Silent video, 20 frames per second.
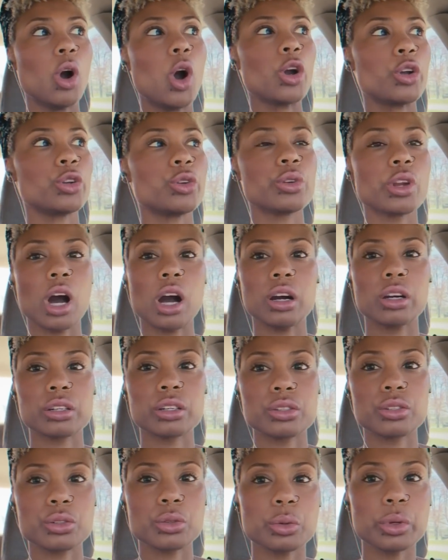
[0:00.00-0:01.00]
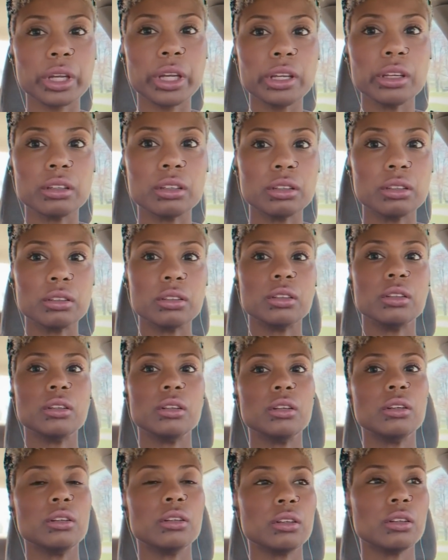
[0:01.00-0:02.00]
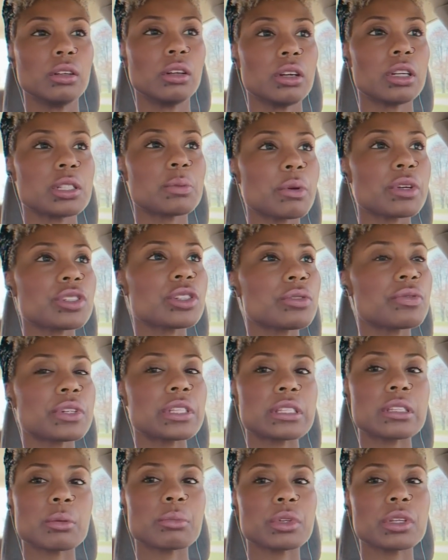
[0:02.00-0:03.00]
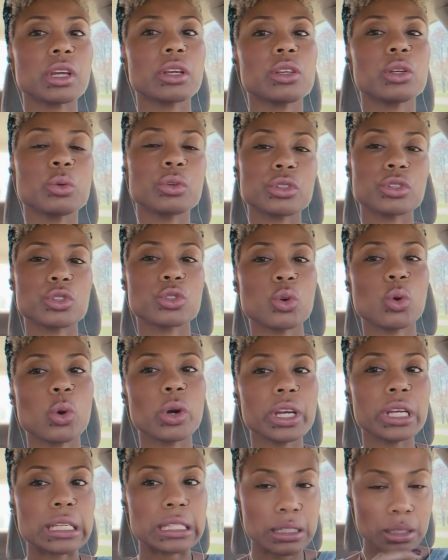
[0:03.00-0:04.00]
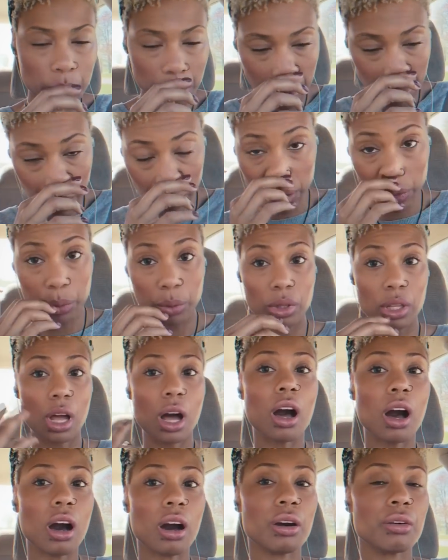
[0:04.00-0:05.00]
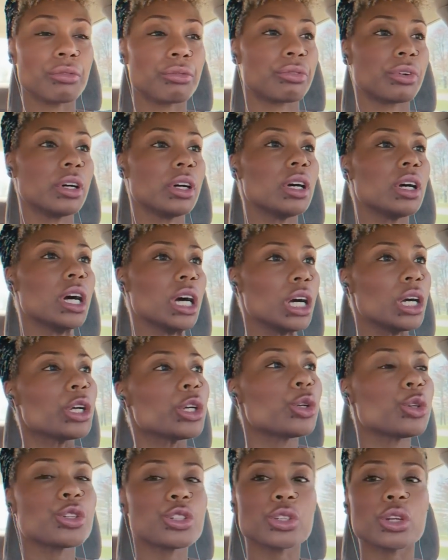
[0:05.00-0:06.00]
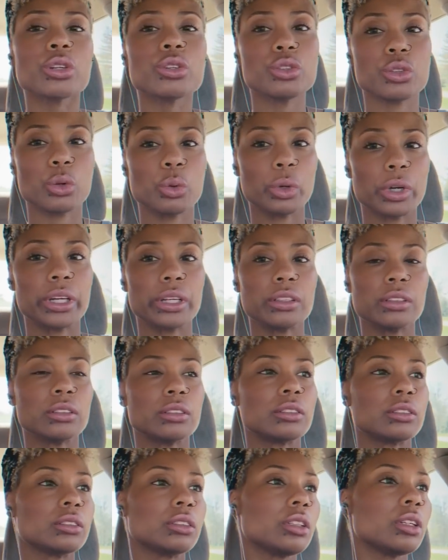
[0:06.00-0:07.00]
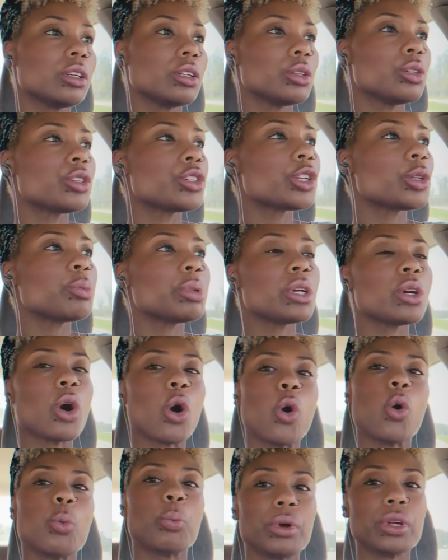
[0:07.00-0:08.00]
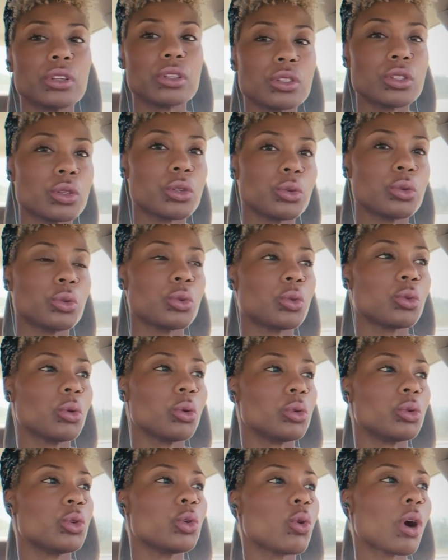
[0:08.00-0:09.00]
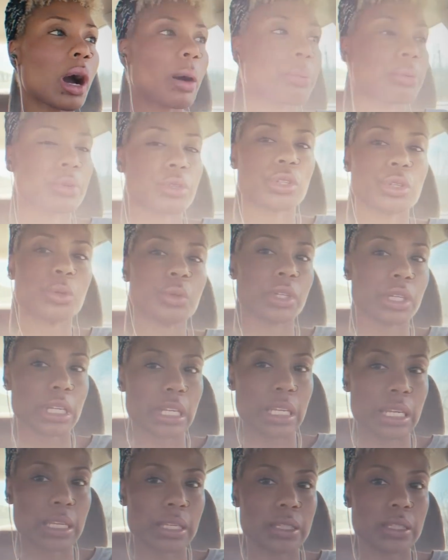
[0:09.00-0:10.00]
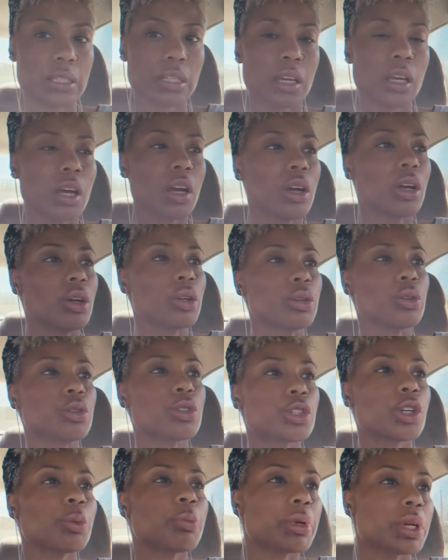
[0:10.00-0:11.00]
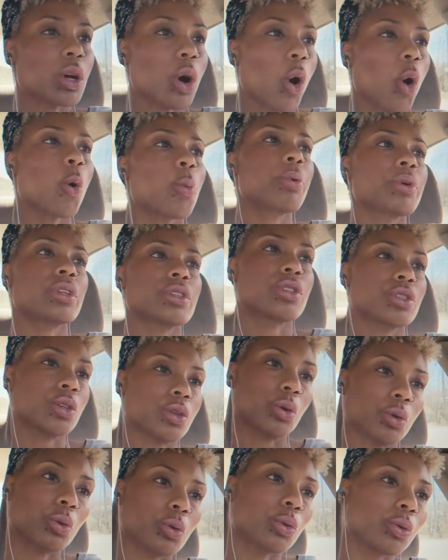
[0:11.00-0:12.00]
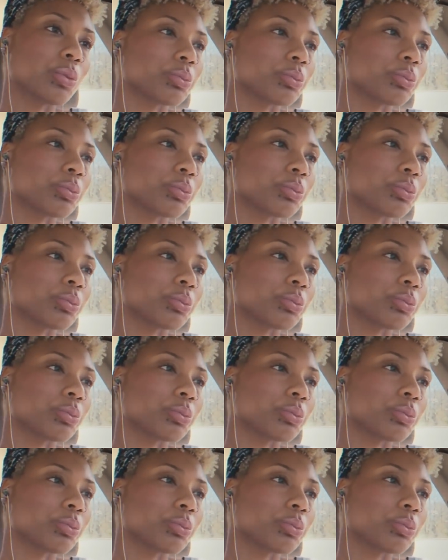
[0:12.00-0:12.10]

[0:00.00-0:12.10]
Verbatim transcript: Are you not going to do it? Especially if it's something that you enjoy and something that you love, you should do it. You should be open to new opportunities. You should be open to